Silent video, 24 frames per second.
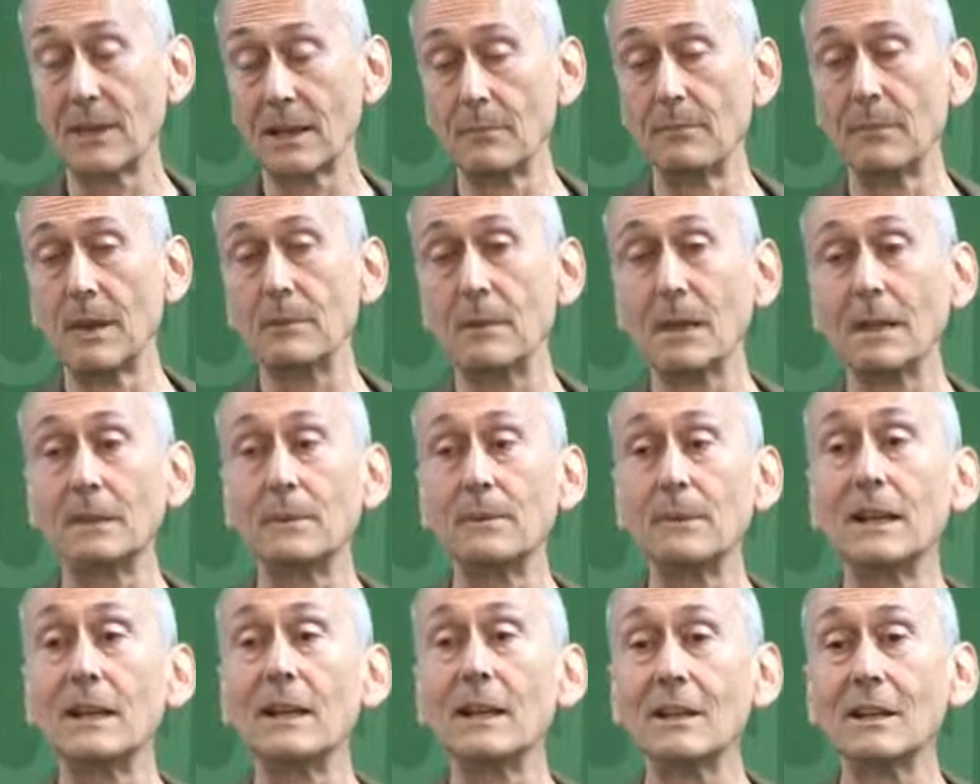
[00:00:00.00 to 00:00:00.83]
maybe at the
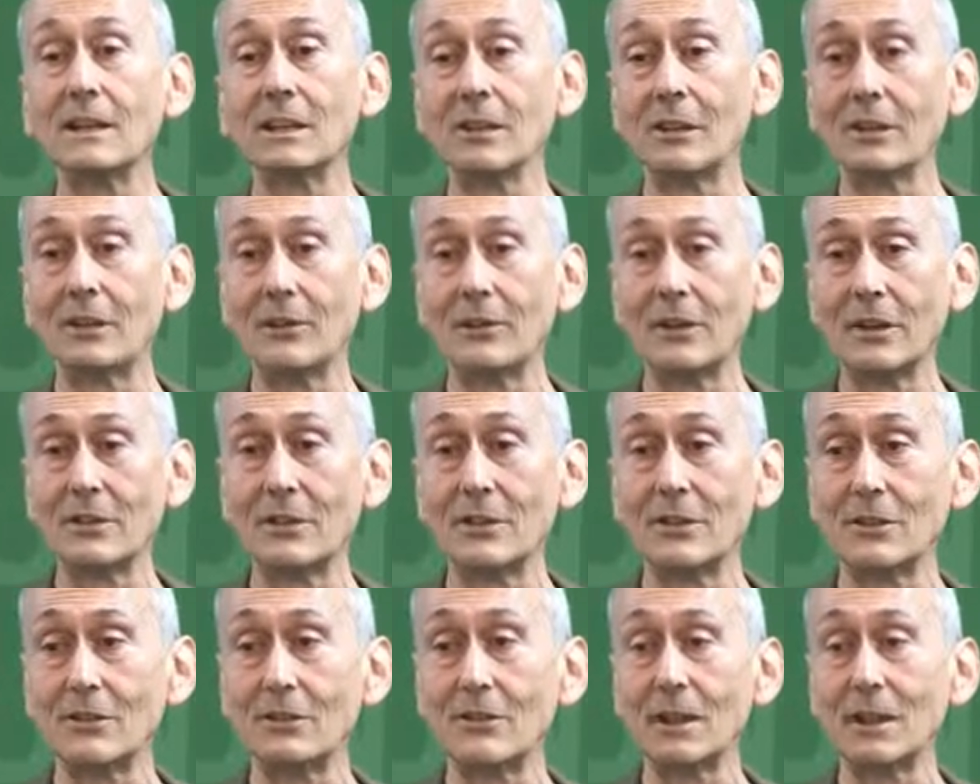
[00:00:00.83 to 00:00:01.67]
beginning of their careers,
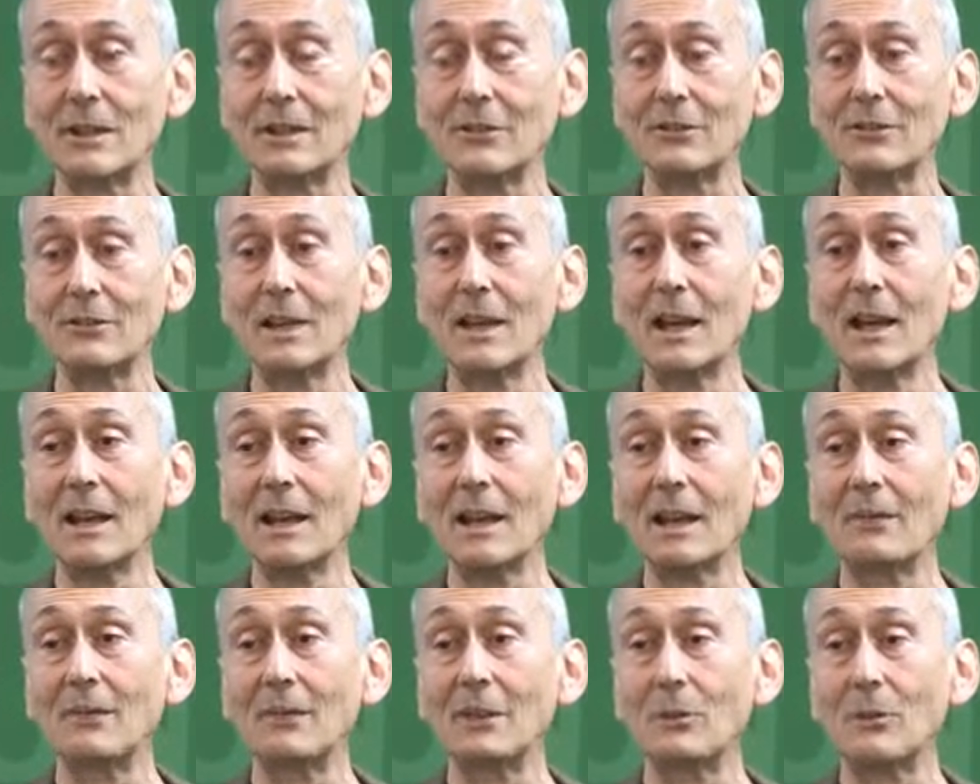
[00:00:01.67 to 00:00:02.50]
they're trying to
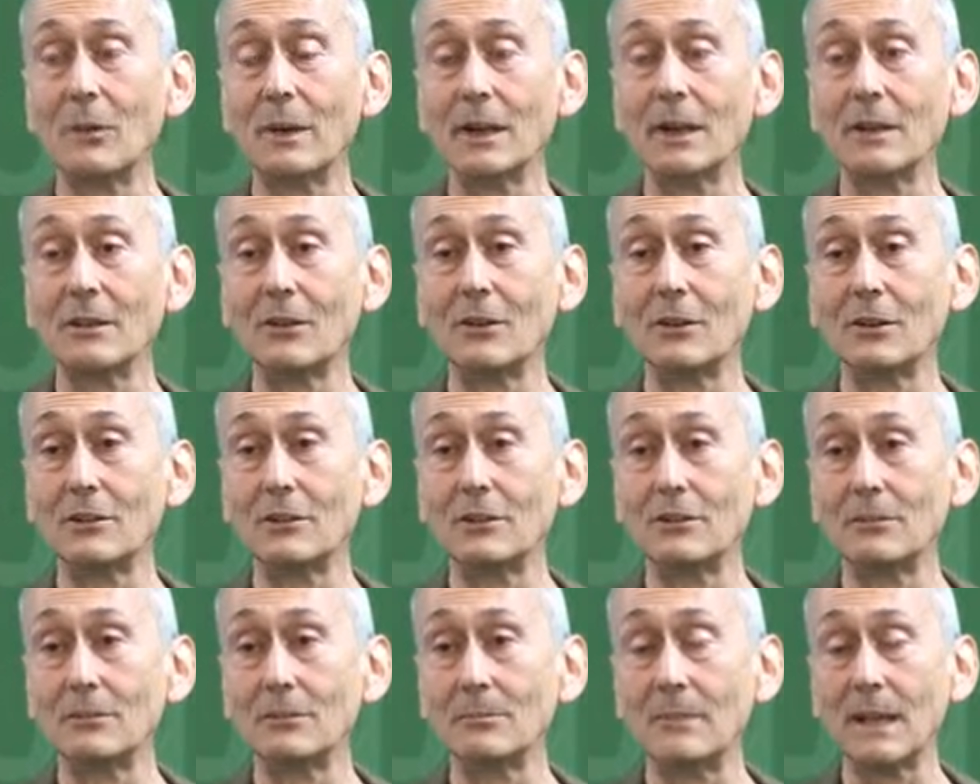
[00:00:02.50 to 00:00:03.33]
give it away in order
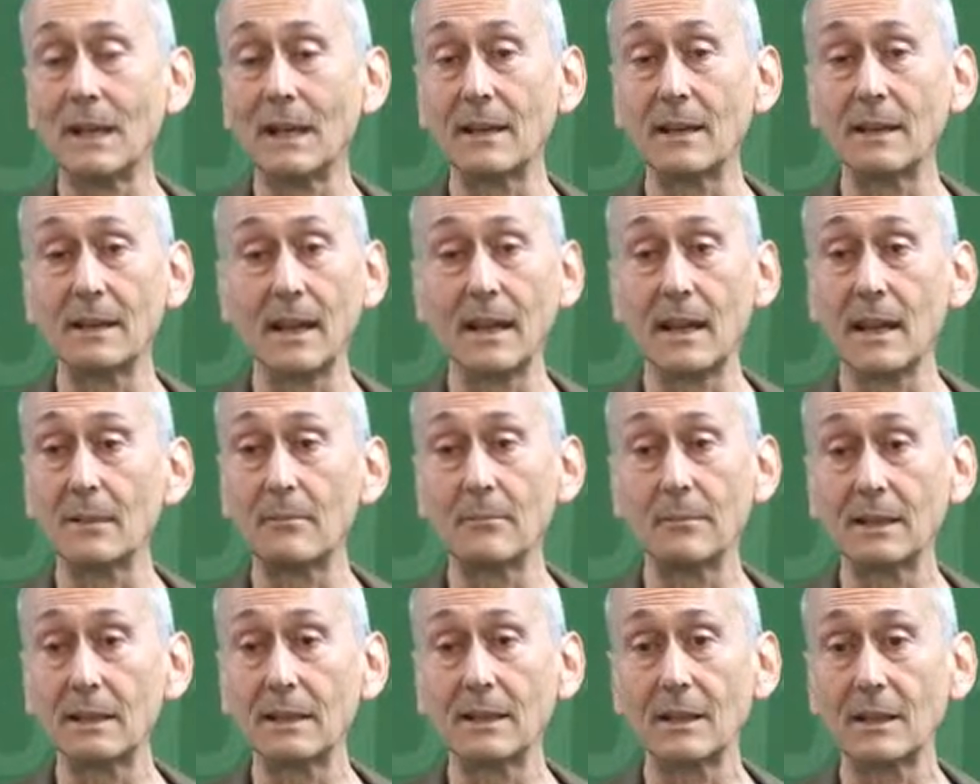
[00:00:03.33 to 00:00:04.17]
to make a
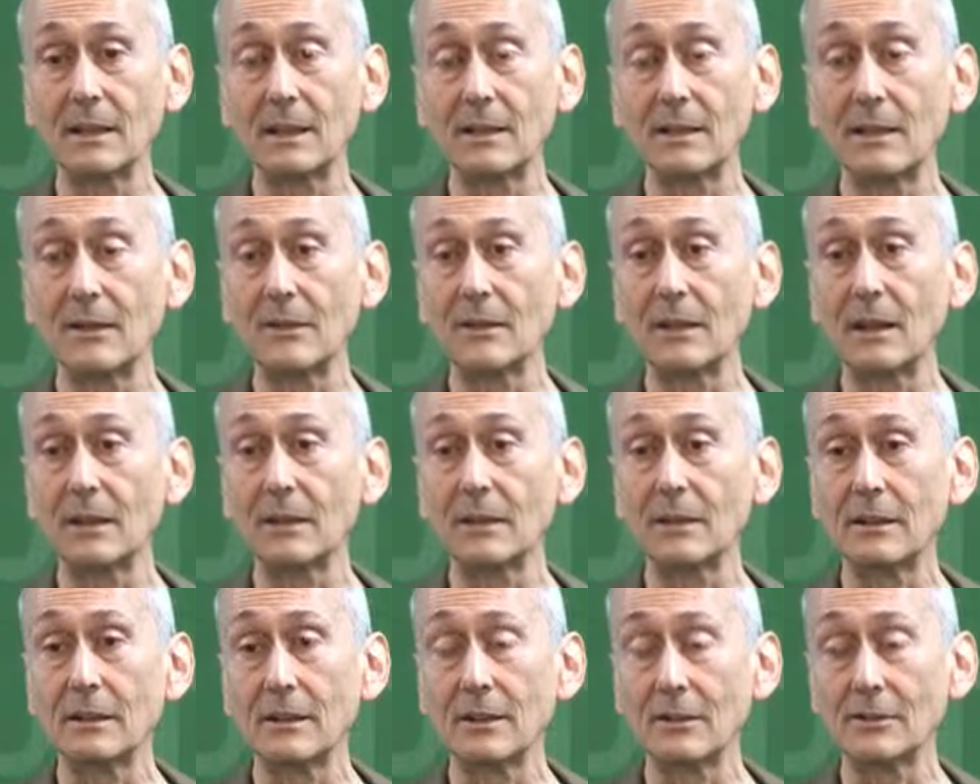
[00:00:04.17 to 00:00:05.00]
name, but
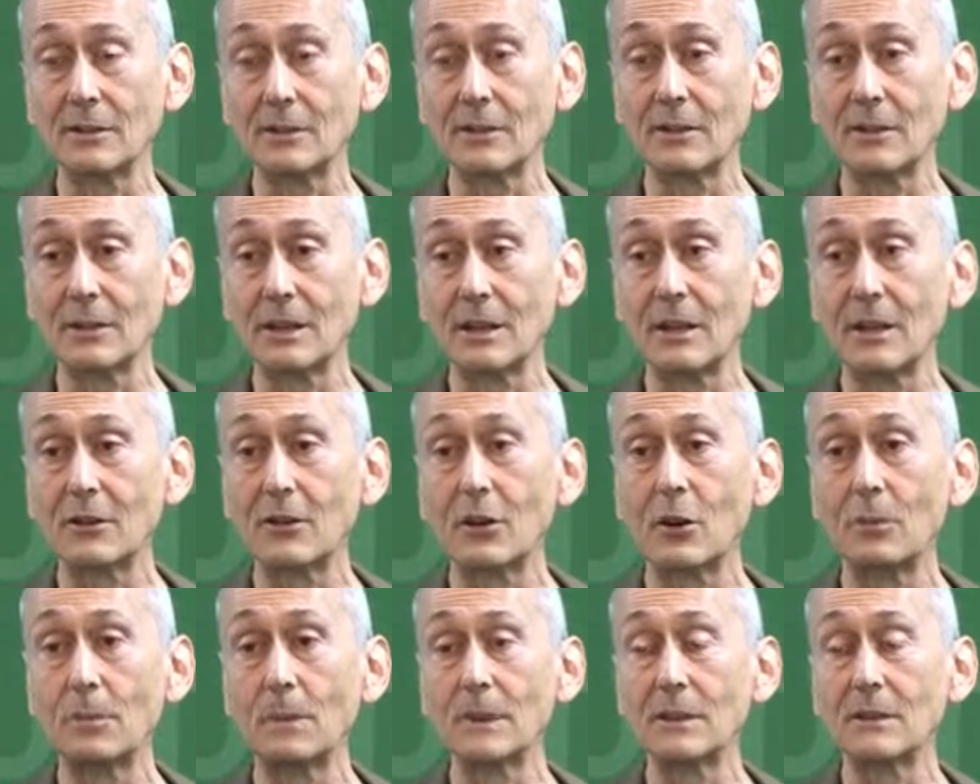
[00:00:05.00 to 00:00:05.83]
they're certainly not
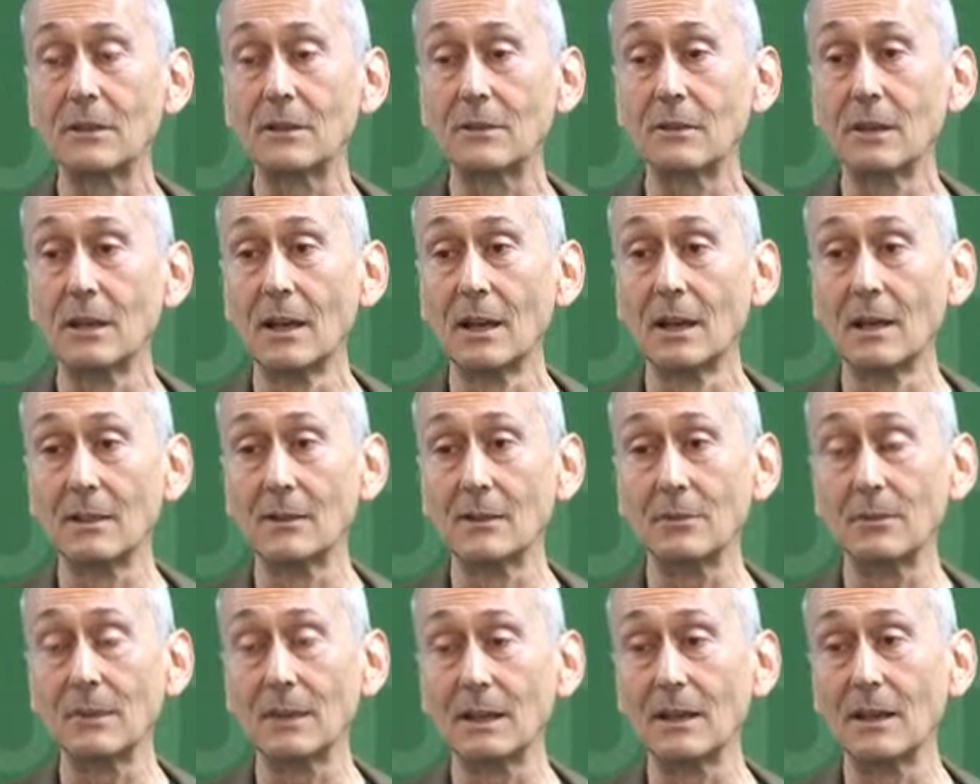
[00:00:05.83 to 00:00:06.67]
hoping to
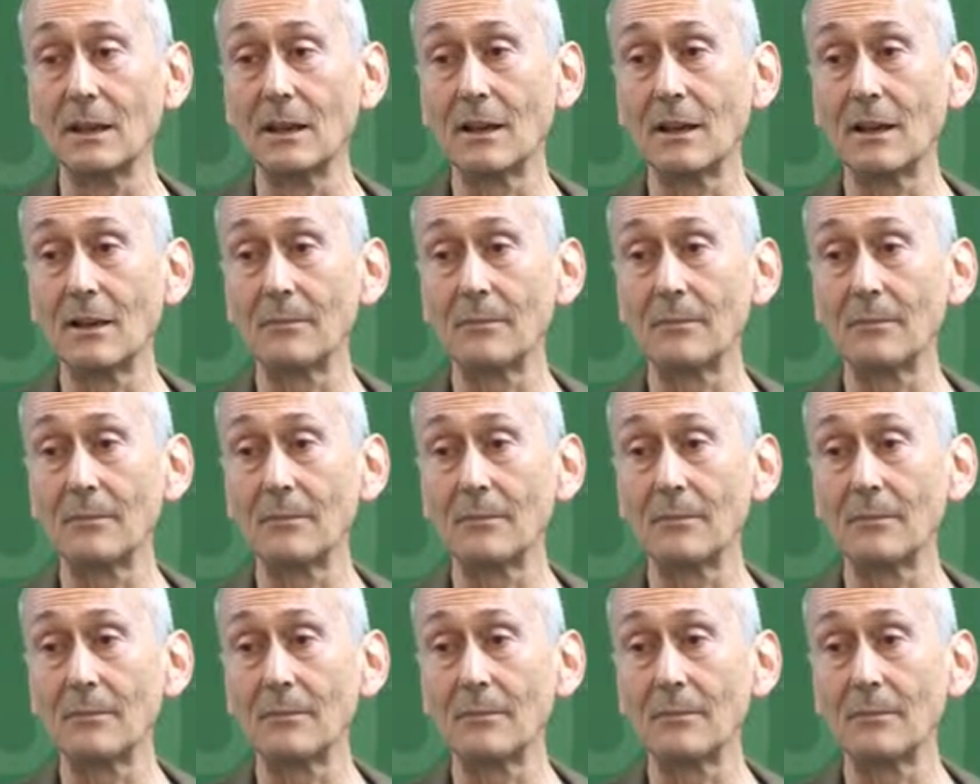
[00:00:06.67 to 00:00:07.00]
be